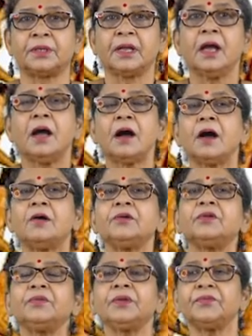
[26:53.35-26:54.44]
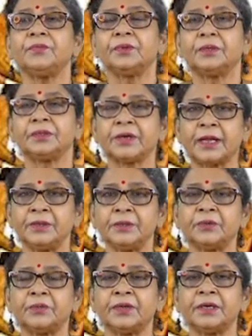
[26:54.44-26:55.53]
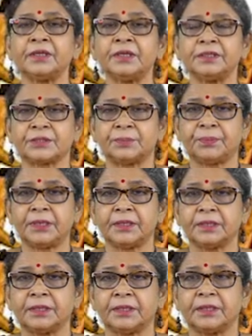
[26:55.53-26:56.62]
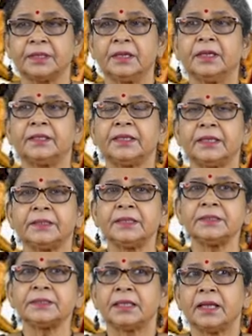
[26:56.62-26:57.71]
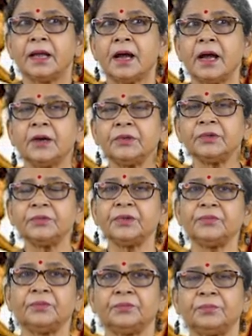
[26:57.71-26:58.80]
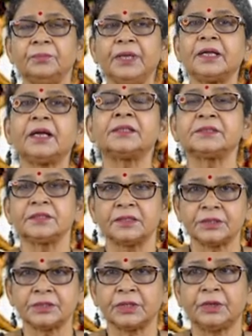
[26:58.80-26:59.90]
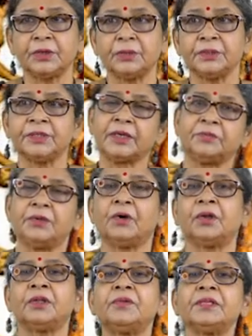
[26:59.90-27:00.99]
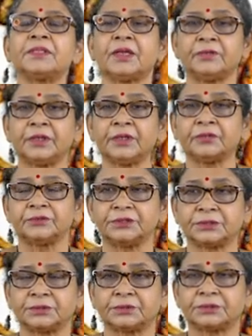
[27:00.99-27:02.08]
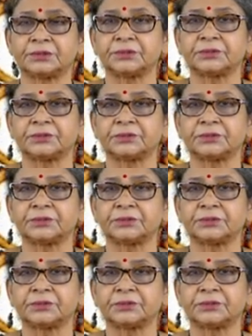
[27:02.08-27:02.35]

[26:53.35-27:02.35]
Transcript: How do we tide over a risk period? That is, how do we make ourselves secure that we always have enough resources?